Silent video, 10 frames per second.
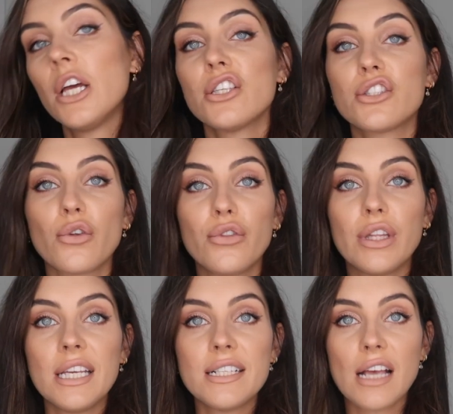So
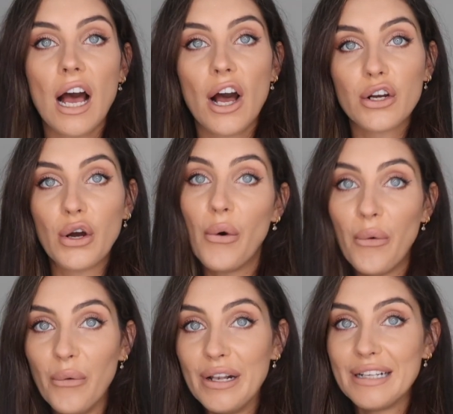these are
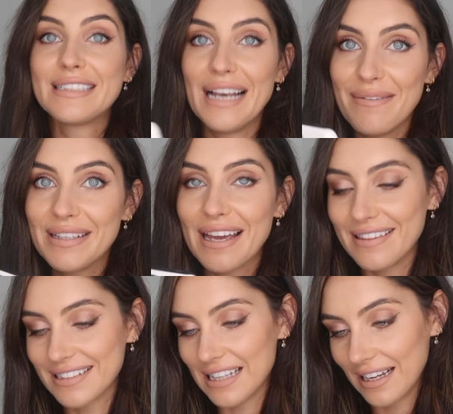called, let me get
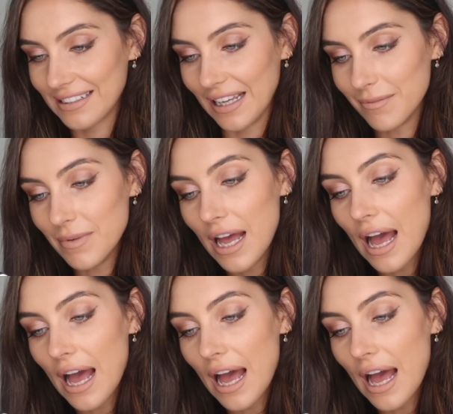the exact name,